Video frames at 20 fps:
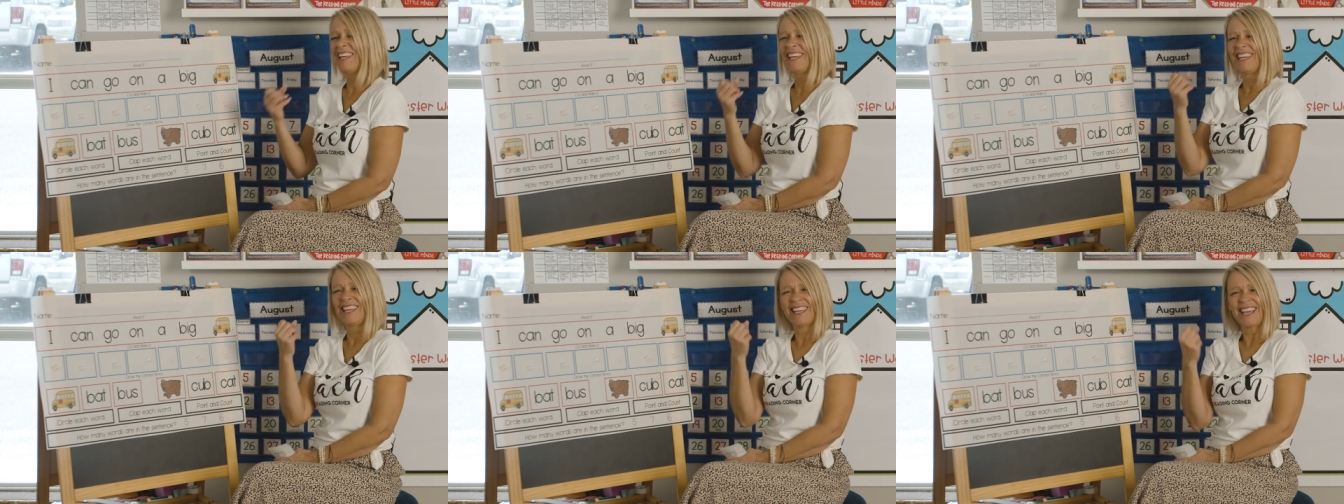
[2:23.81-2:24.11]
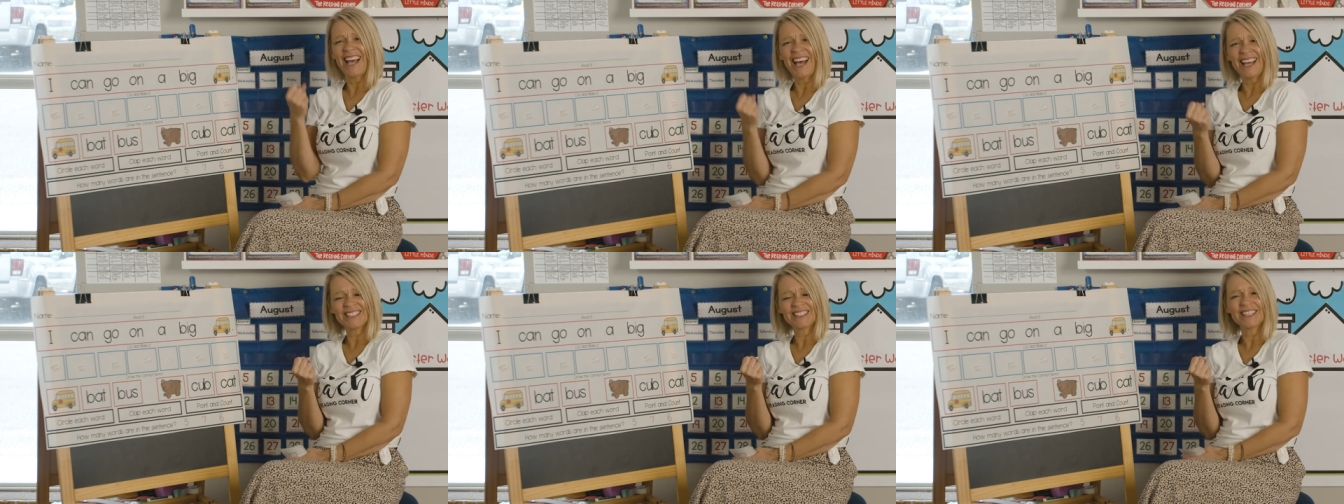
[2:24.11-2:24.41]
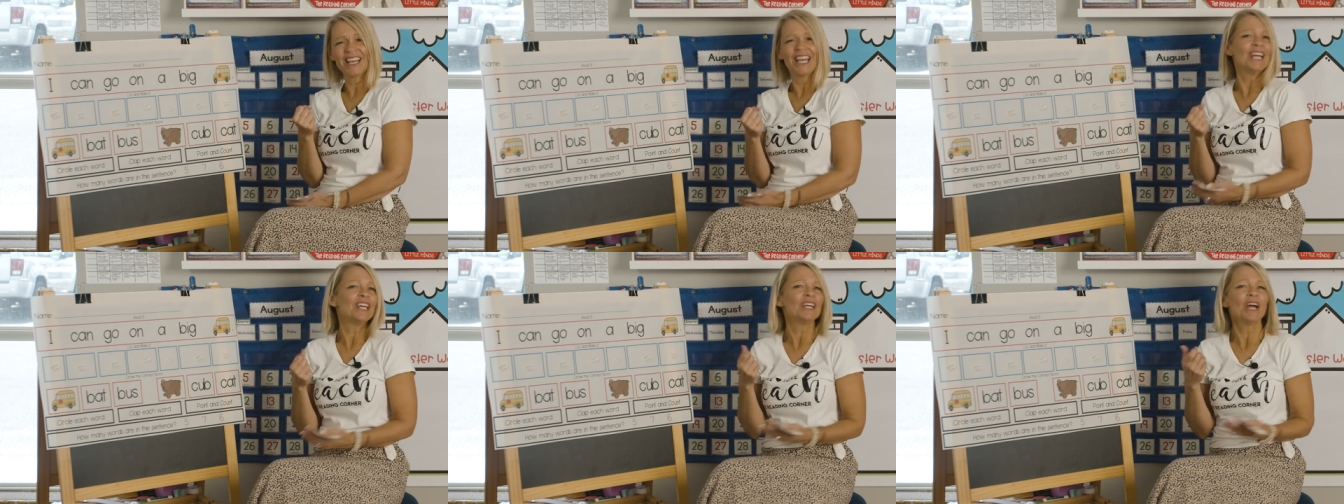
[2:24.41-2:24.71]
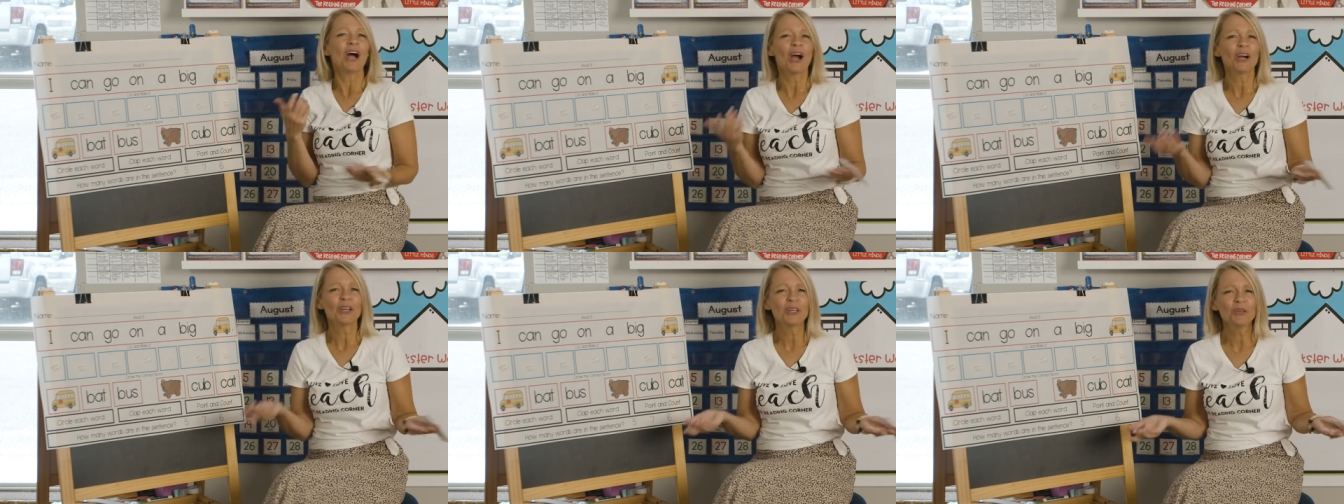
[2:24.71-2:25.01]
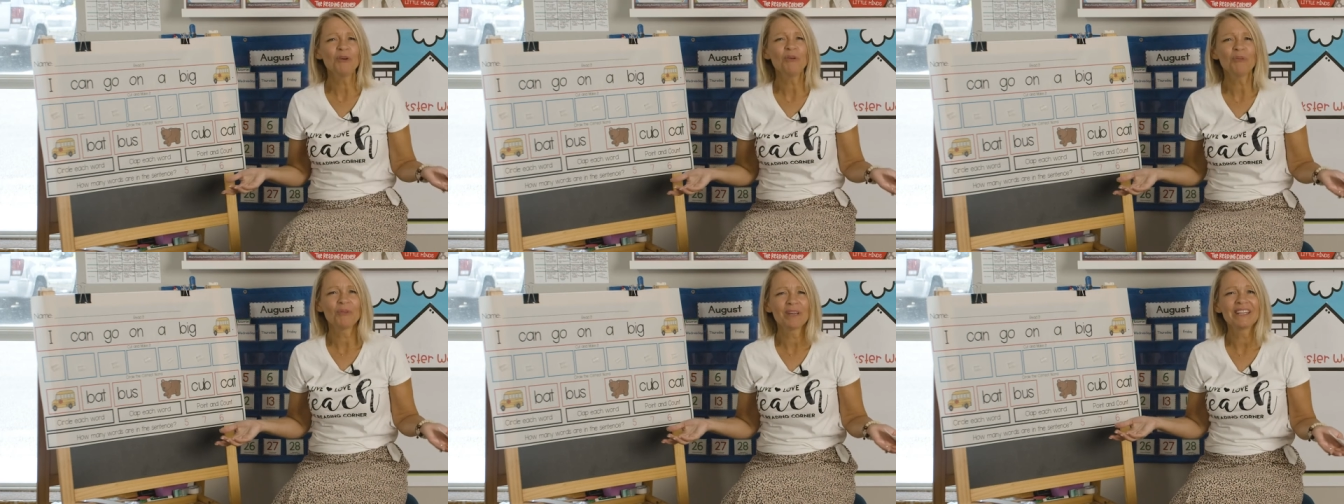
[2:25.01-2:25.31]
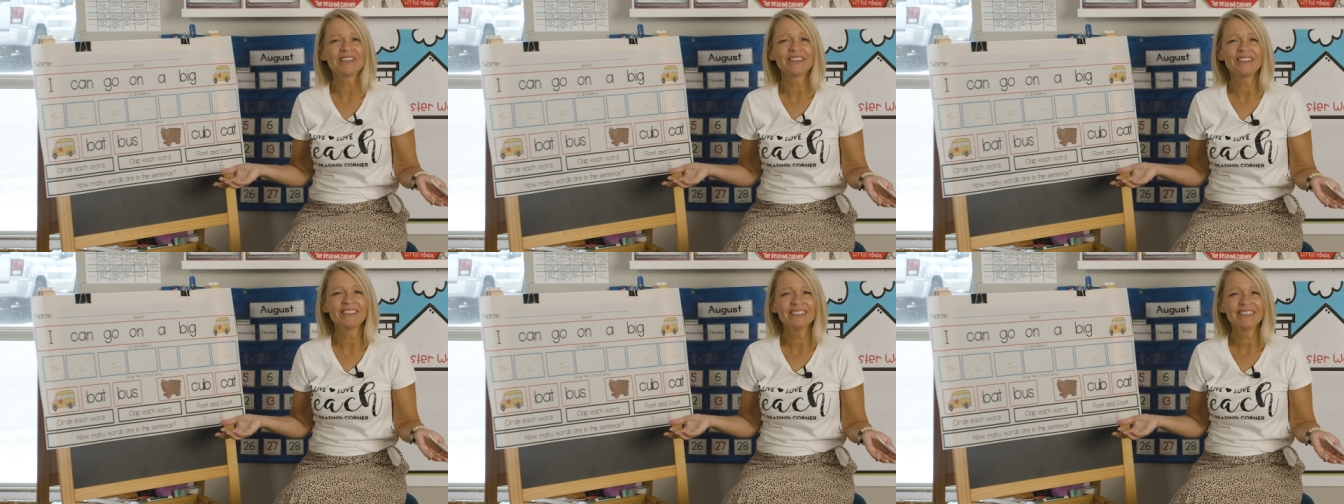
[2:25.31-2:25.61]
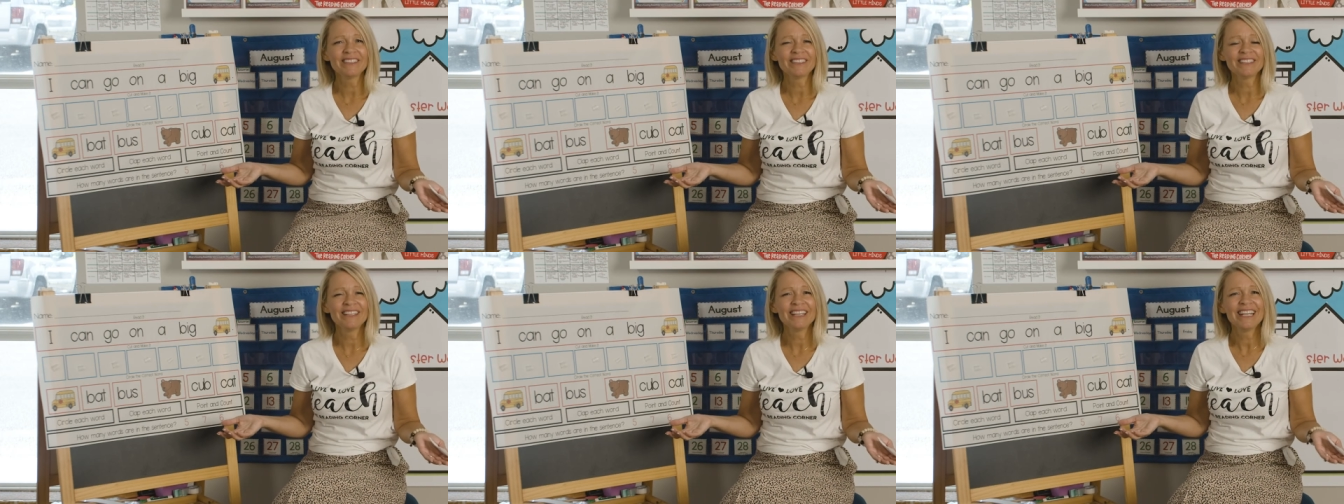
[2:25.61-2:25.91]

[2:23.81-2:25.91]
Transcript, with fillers: Yes. Are you a reader?